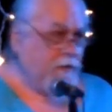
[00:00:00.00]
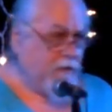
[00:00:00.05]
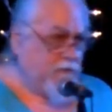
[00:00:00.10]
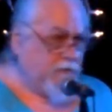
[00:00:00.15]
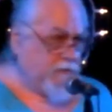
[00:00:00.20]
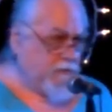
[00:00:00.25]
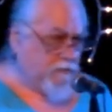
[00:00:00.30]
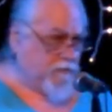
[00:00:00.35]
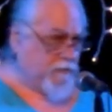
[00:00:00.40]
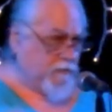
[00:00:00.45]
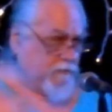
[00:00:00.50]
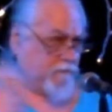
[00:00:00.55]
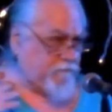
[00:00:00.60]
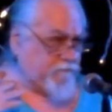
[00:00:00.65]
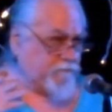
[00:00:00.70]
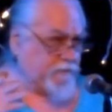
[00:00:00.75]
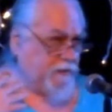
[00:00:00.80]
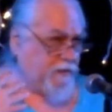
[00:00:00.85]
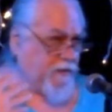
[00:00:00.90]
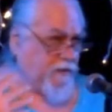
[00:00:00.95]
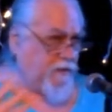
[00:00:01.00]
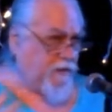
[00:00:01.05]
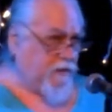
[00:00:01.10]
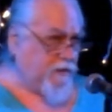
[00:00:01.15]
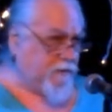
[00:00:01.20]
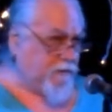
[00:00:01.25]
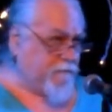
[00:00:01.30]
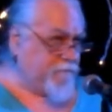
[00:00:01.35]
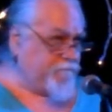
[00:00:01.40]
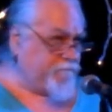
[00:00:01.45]
who
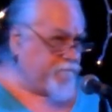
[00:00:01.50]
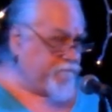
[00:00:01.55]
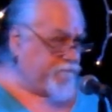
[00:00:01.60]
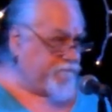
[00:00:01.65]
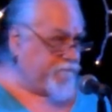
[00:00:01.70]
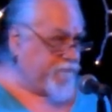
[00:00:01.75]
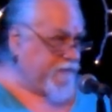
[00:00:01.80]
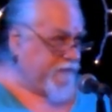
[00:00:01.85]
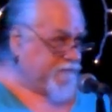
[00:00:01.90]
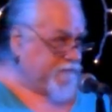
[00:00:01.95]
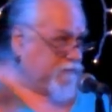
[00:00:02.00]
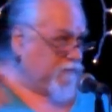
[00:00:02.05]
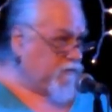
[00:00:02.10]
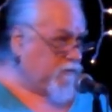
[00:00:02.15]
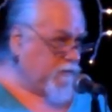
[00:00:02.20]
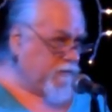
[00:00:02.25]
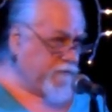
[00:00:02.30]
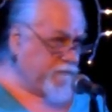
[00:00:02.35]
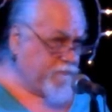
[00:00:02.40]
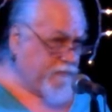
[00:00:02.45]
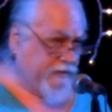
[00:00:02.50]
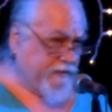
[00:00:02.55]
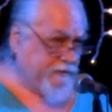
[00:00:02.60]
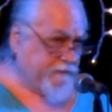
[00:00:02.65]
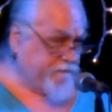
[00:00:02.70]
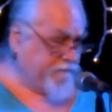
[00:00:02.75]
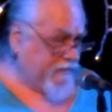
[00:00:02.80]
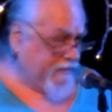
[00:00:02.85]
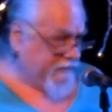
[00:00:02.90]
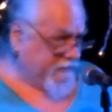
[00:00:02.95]
are ignored by,
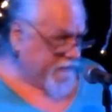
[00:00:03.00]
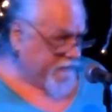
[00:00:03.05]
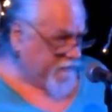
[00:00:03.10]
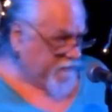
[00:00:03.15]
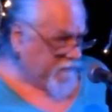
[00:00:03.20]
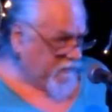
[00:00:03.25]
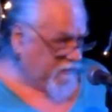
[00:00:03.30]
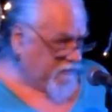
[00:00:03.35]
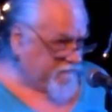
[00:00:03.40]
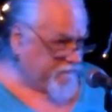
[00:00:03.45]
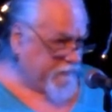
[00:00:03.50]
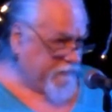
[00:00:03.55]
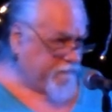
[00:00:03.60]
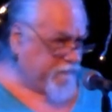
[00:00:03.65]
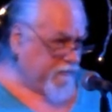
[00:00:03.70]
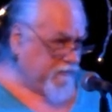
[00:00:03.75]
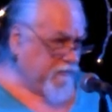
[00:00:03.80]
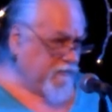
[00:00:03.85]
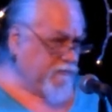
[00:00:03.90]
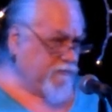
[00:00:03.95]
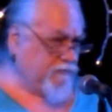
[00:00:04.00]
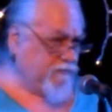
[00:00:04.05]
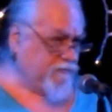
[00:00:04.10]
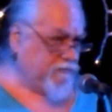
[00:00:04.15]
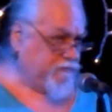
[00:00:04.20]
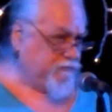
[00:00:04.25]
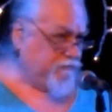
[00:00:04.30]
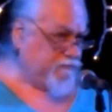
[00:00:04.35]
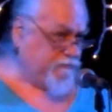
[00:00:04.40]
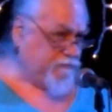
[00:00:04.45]
by a lot of people,
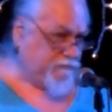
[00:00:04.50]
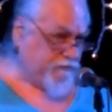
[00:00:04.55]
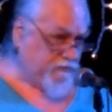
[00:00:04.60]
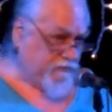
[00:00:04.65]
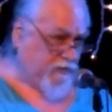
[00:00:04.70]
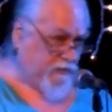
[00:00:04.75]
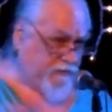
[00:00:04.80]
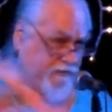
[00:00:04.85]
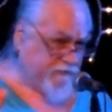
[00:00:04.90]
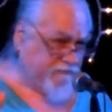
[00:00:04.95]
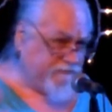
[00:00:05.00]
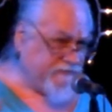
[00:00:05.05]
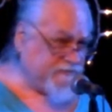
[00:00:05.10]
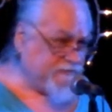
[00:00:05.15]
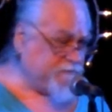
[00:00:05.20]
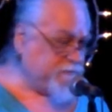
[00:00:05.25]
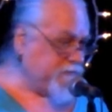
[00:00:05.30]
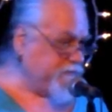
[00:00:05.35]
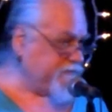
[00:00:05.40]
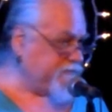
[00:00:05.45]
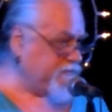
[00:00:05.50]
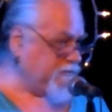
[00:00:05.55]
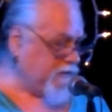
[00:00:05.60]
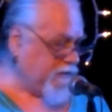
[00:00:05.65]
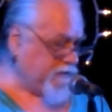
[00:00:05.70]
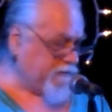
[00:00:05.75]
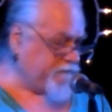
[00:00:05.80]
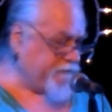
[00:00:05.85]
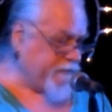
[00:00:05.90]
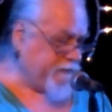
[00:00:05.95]
who are invisible to a
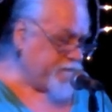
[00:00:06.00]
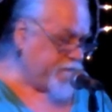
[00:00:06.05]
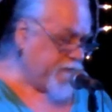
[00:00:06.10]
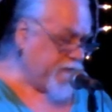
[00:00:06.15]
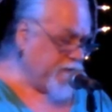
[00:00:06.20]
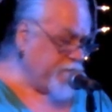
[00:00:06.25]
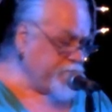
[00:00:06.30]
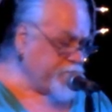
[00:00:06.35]
lot of people.